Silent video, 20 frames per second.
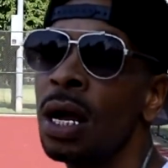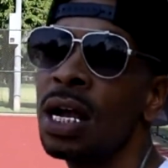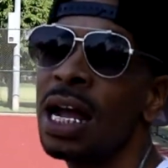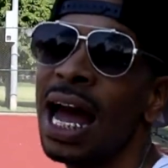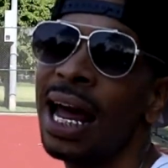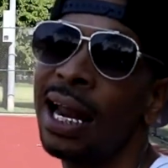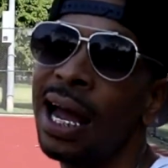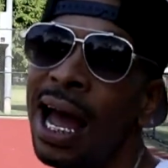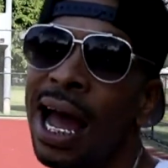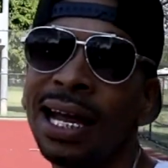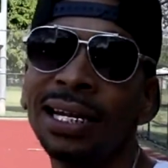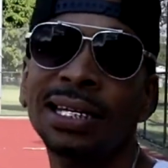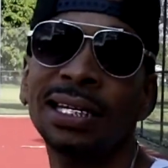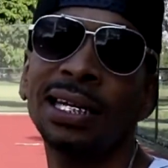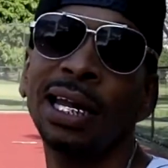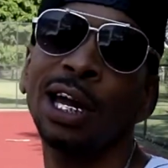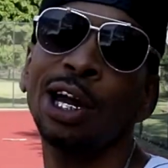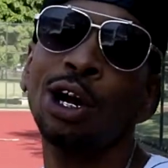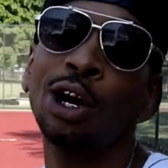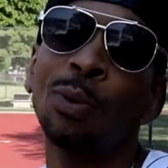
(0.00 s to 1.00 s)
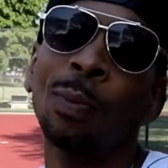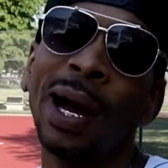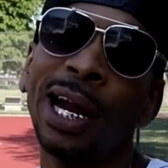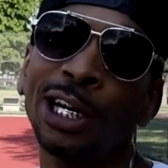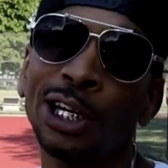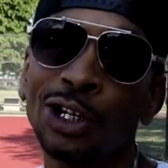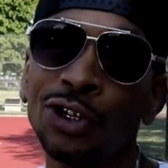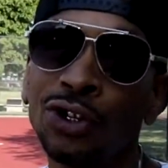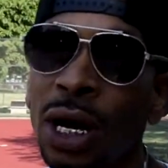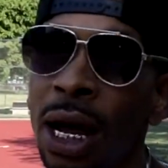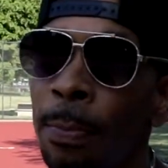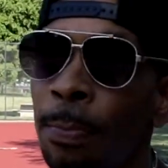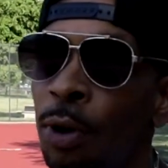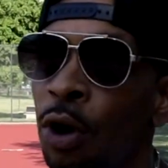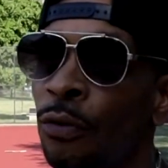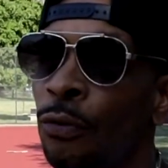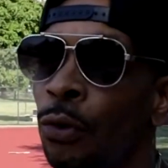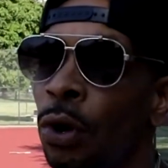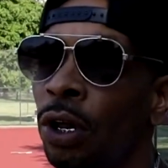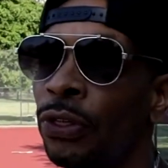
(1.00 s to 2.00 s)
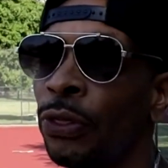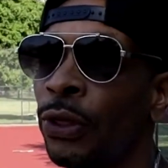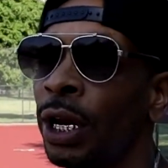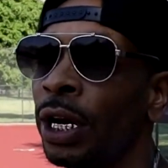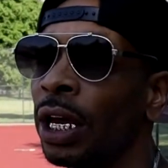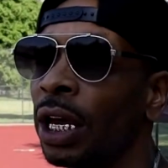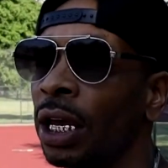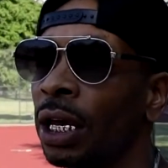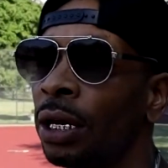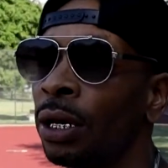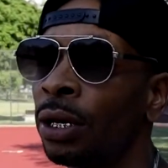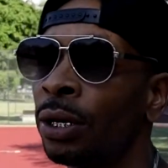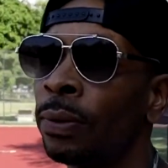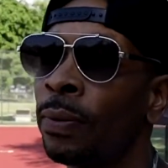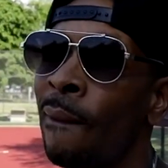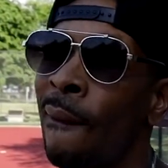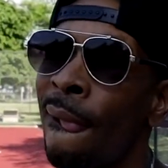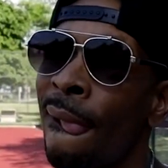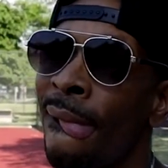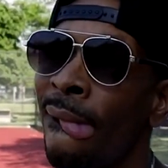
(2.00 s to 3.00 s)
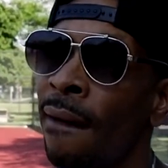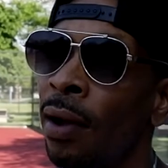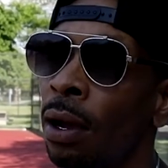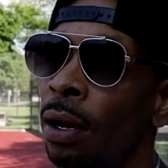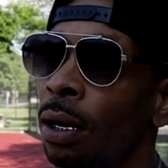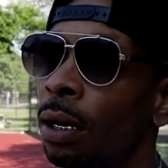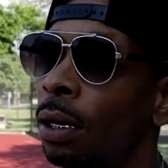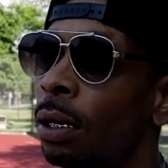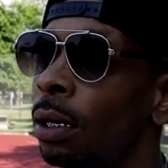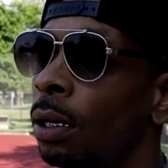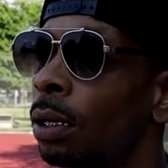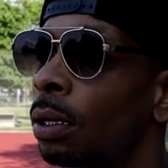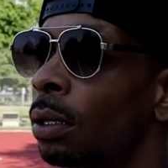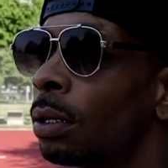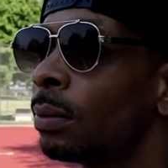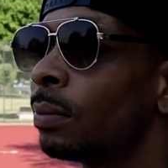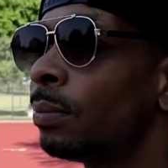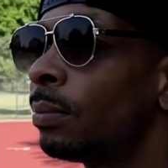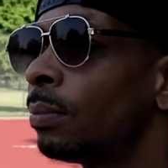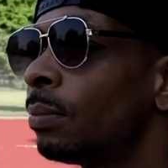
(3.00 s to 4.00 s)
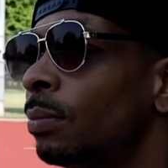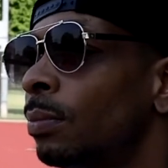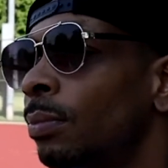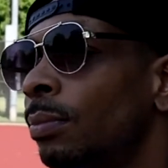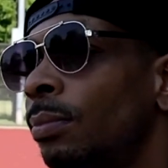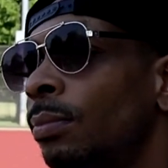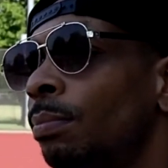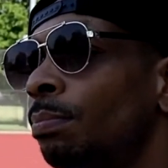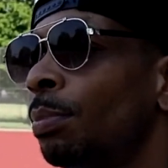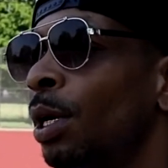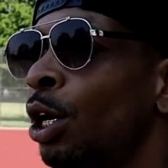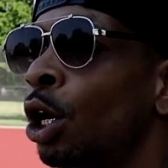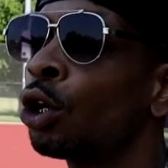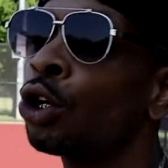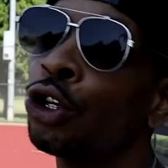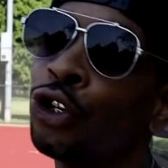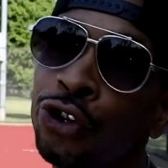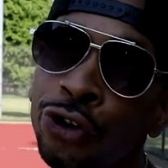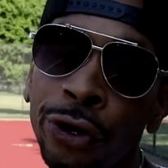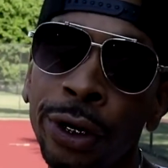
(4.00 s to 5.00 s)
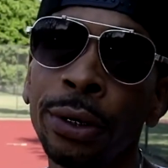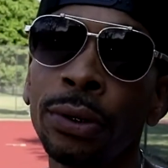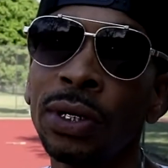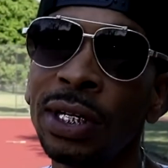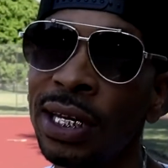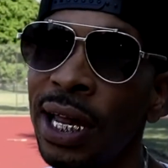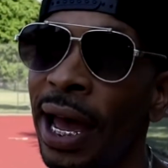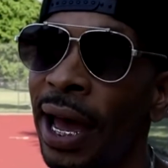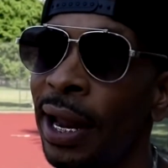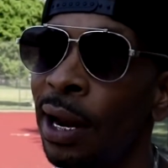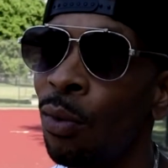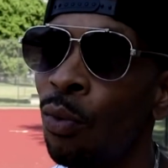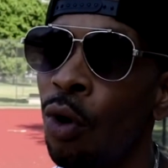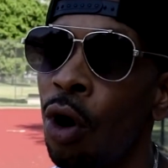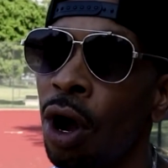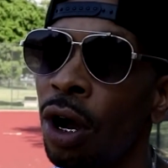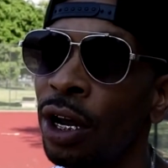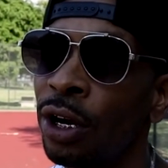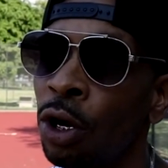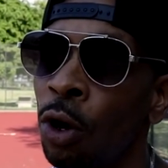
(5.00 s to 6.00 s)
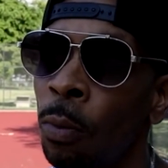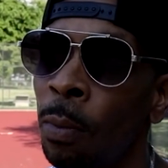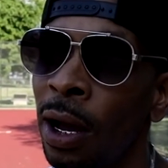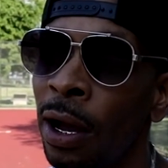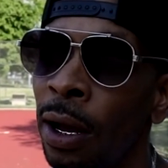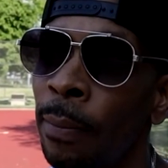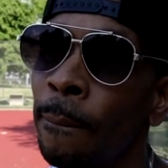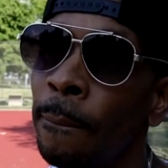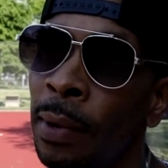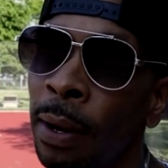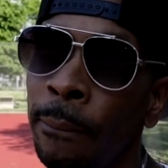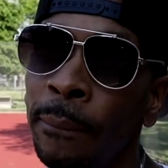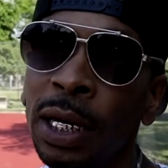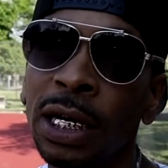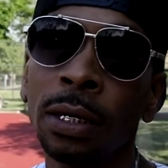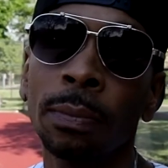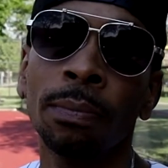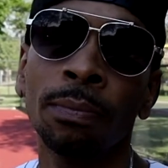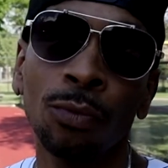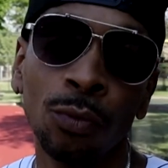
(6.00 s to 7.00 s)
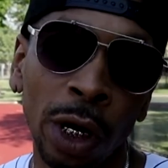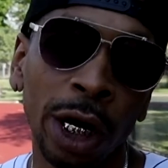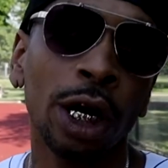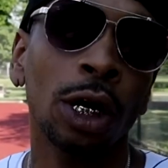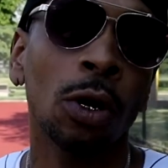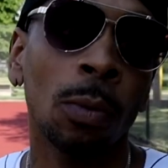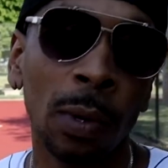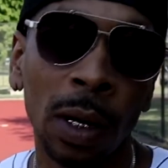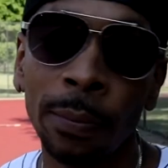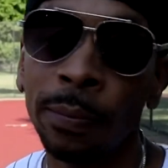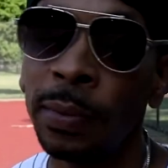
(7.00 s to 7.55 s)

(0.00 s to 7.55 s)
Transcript: Got a hot single about to drop off Authentic and them. Uh, um, but on the drill side, I'm working on my, my mix, working on my